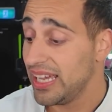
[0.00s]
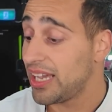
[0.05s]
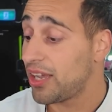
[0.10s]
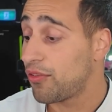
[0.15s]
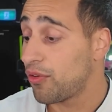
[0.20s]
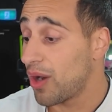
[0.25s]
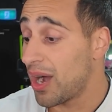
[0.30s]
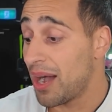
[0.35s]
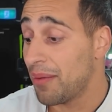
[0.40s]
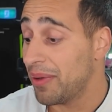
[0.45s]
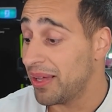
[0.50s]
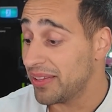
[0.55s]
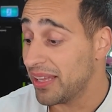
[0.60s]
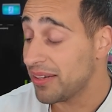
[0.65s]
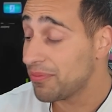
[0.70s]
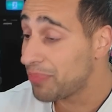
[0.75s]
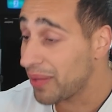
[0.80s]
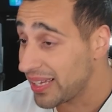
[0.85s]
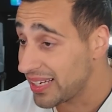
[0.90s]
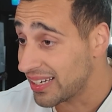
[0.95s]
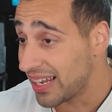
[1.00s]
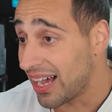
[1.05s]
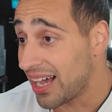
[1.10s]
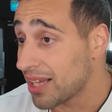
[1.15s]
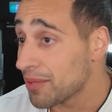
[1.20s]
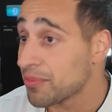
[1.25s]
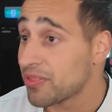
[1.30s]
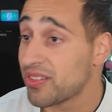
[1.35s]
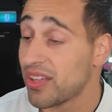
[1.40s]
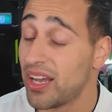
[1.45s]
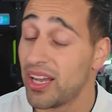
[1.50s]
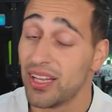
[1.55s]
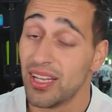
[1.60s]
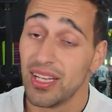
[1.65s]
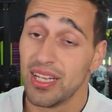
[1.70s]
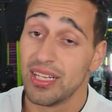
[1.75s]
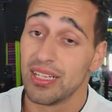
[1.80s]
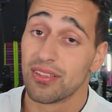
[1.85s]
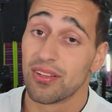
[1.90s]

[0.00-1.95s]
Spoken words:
Ikram, and then beaten Khamzat.